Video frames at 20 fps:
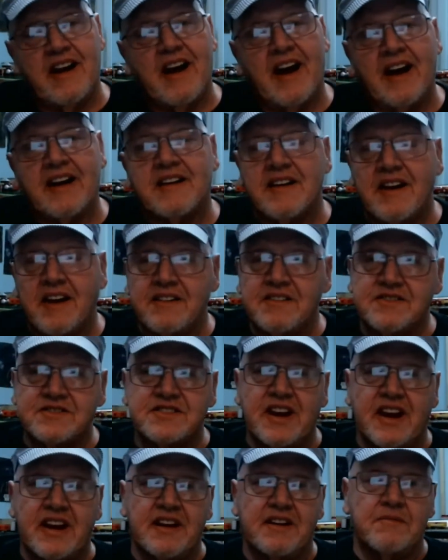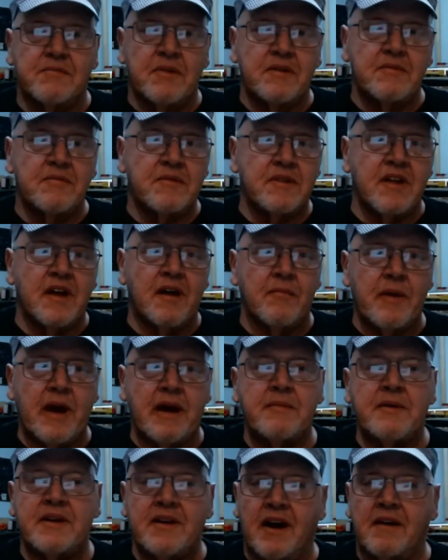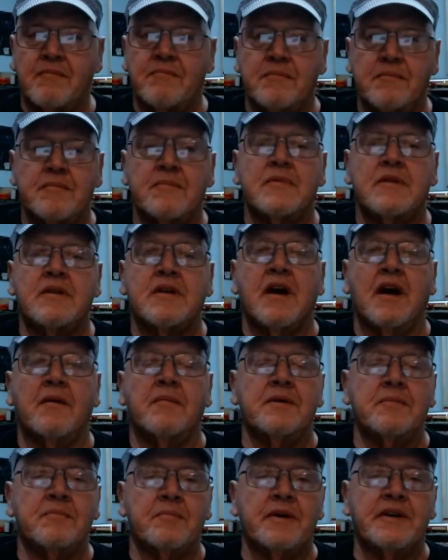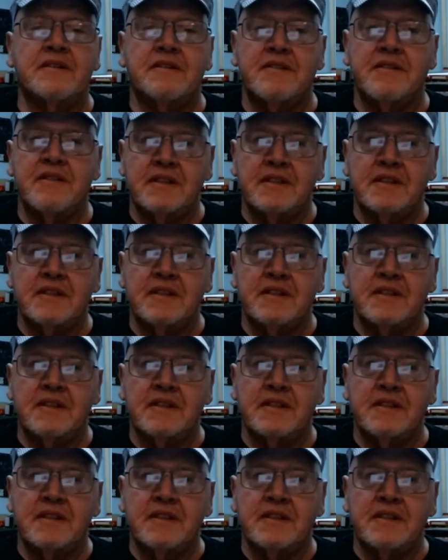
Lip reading: I can understand, maybe not coming, but